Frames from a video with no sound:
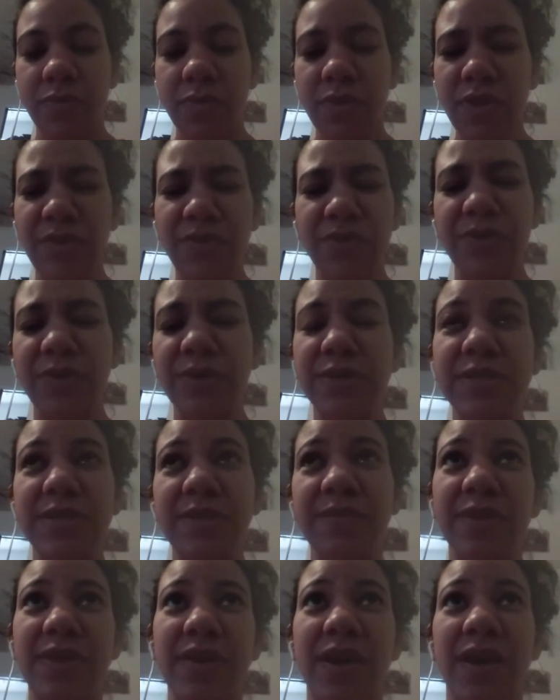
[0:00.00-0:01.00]
If there's
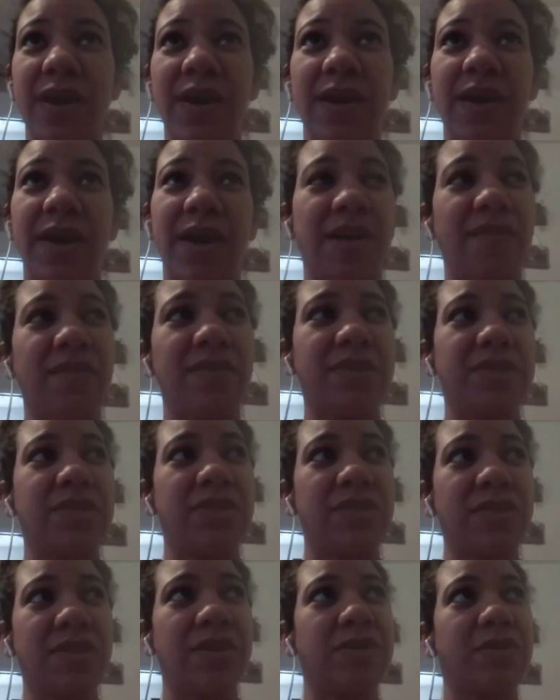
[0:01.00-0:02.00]
something I haven't
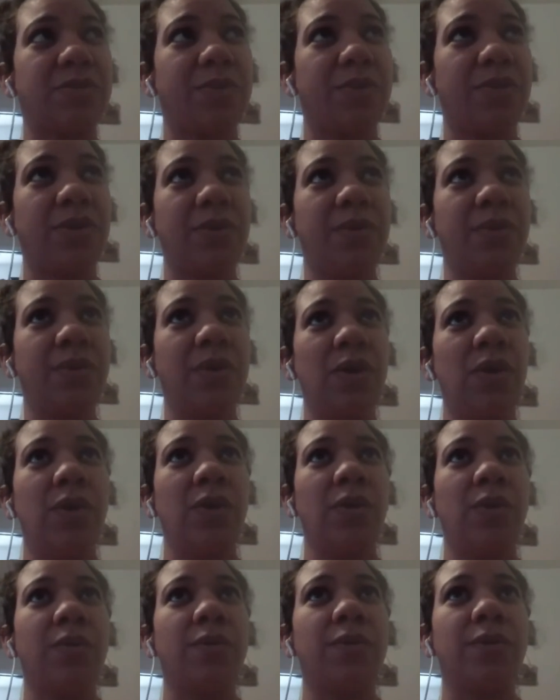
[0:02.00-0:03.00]
discussed with you
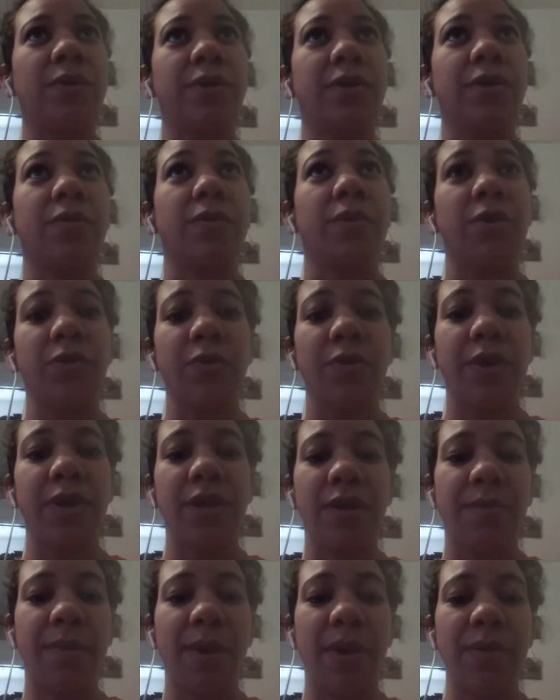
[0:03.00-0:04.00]
or you're wondering
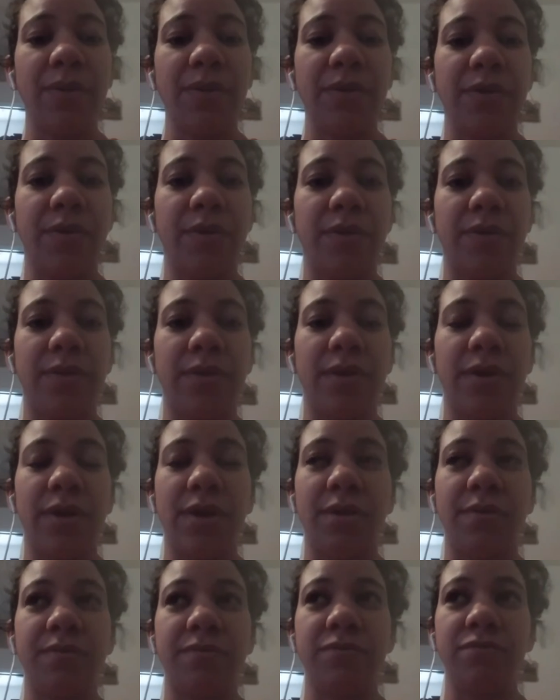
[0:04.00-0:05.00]
about,
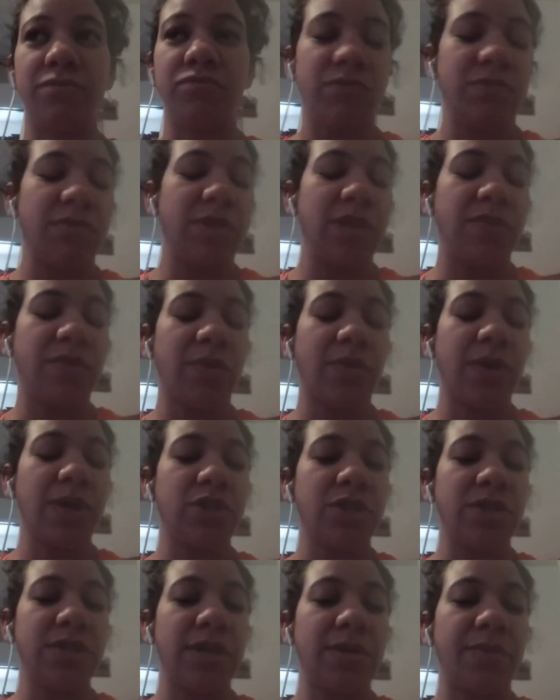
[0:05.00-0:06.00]
leave a question
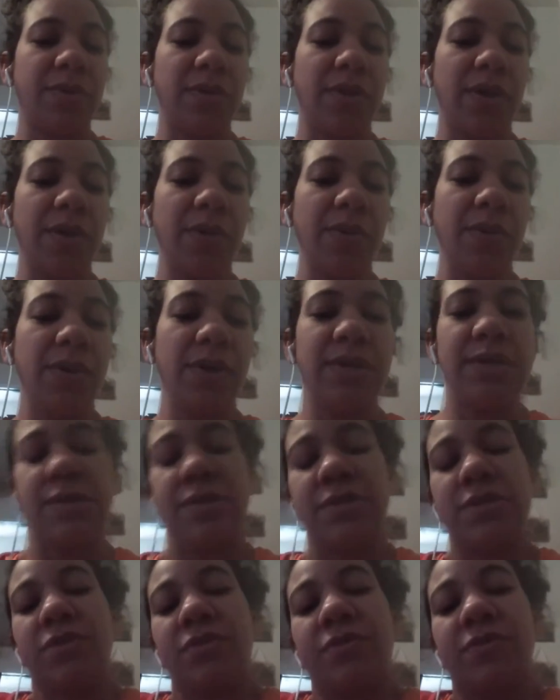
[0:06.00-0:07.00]
down below.
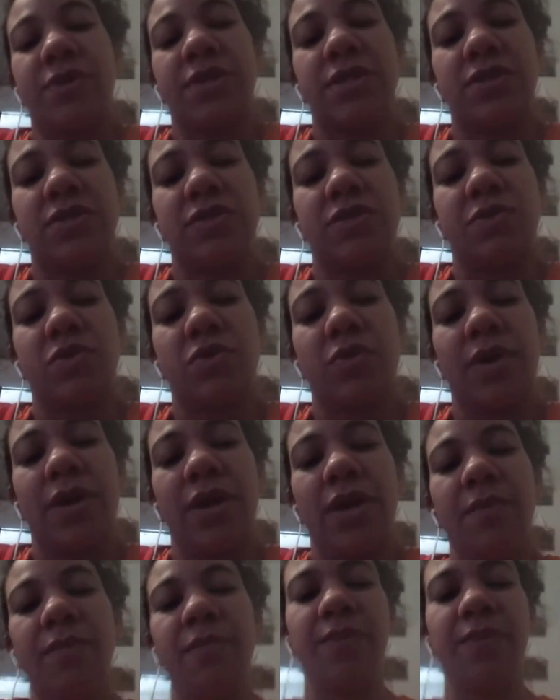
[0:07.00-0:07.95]
Don't forget to subscribe.